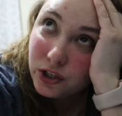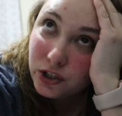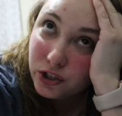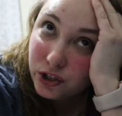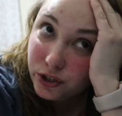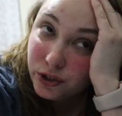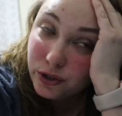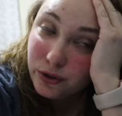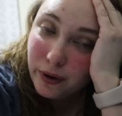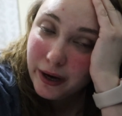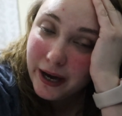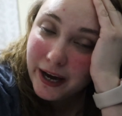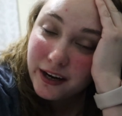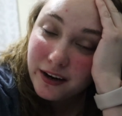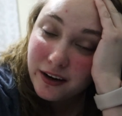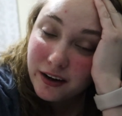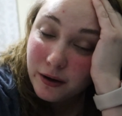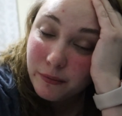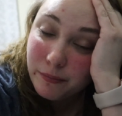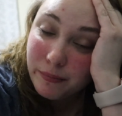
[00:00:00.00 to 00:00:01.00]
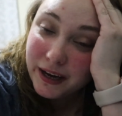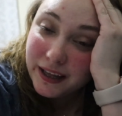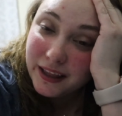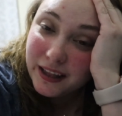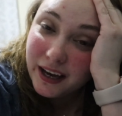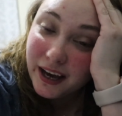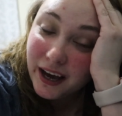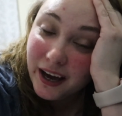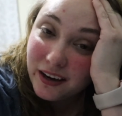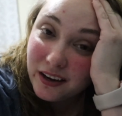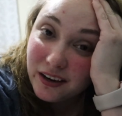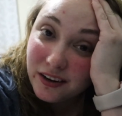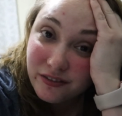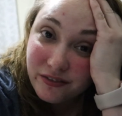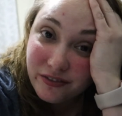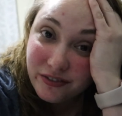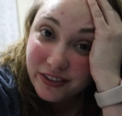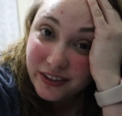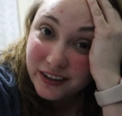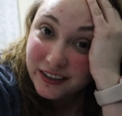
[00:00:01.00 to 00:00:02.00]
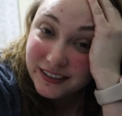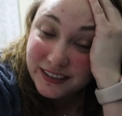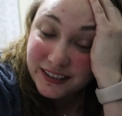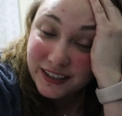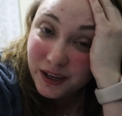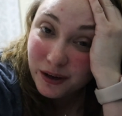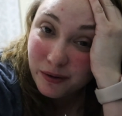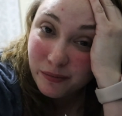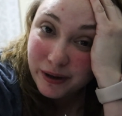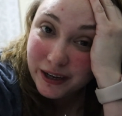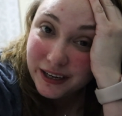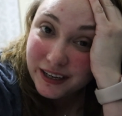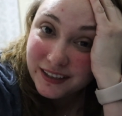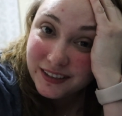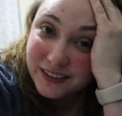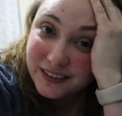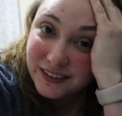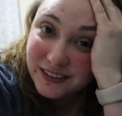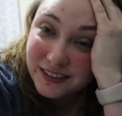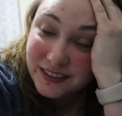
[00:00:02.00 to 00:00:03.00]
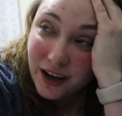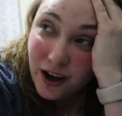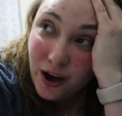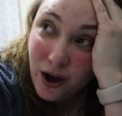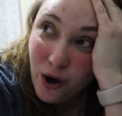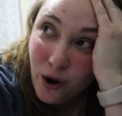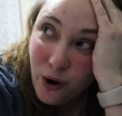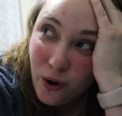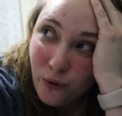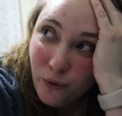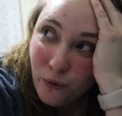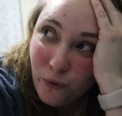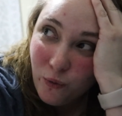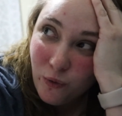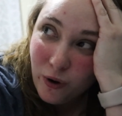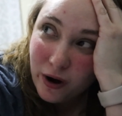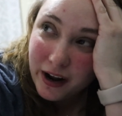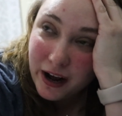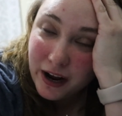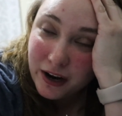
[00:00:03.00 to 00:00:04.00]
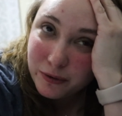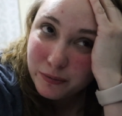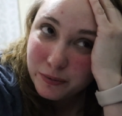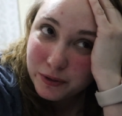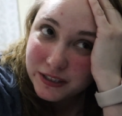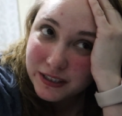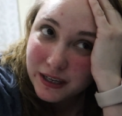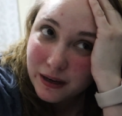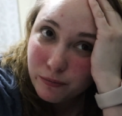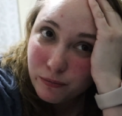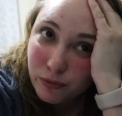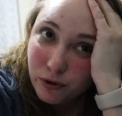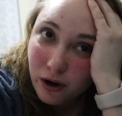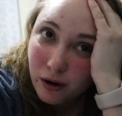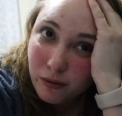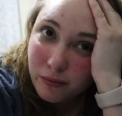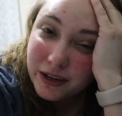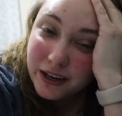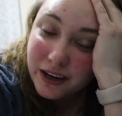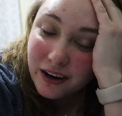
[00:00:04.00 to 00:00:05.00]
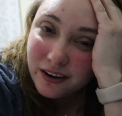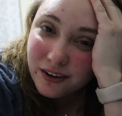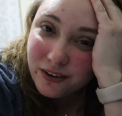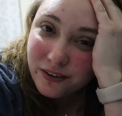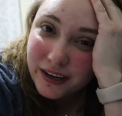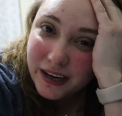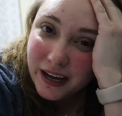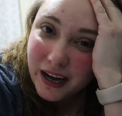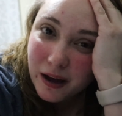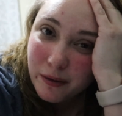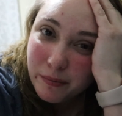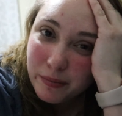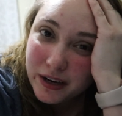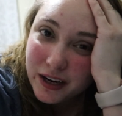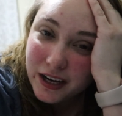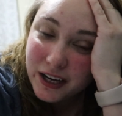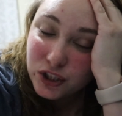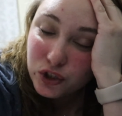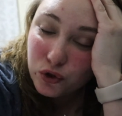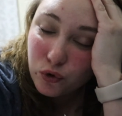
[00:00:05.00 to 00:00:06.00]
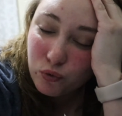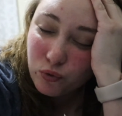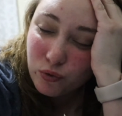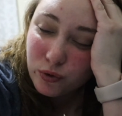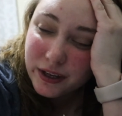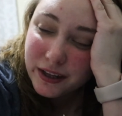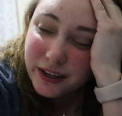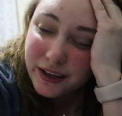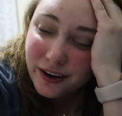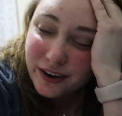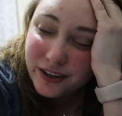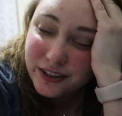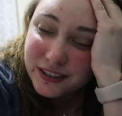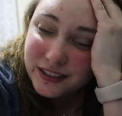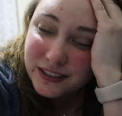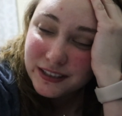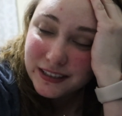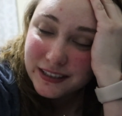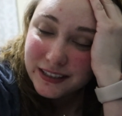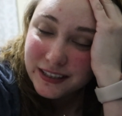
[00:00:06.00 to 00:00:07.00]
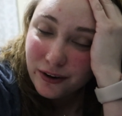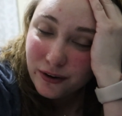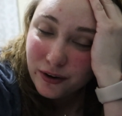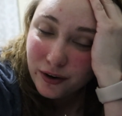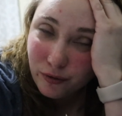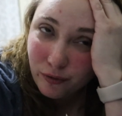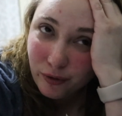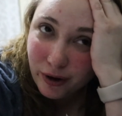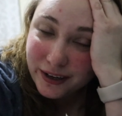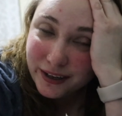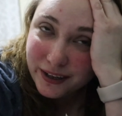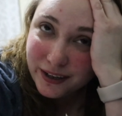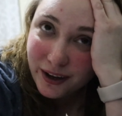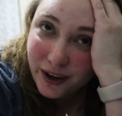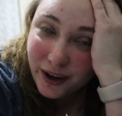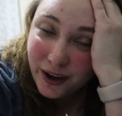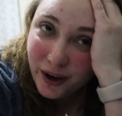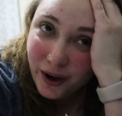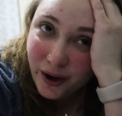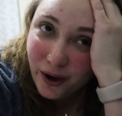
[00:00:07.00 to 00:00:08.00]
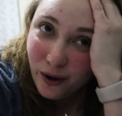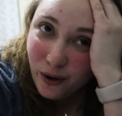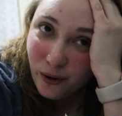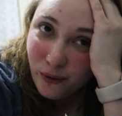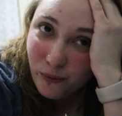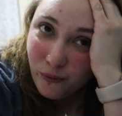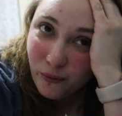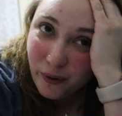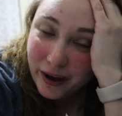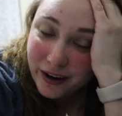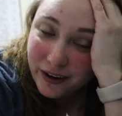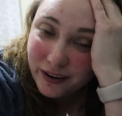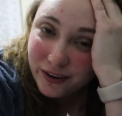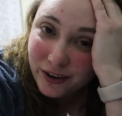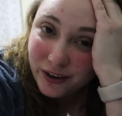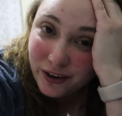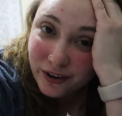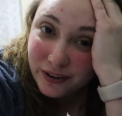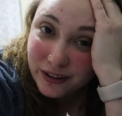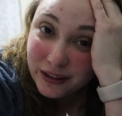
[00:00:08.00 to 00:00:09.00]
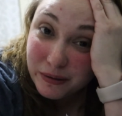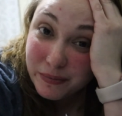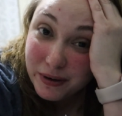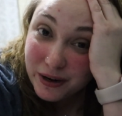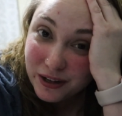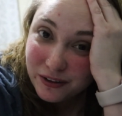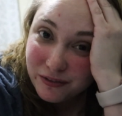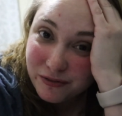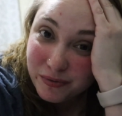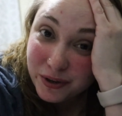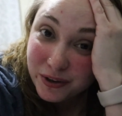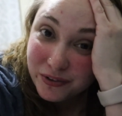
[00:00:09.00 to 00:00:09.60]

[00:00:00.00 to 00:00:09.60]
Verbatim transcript: two edited by the end of this year, but it is 100% probably not going to happen. It's really hard to sit down and write when you're in the middle of